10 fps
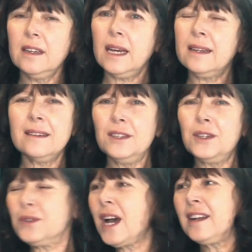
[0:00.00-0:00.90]
And,
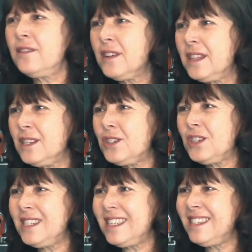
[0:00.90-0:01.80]
not everything
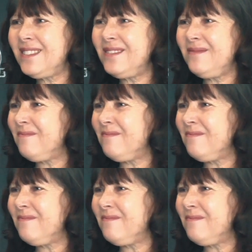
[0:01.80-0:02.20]
she did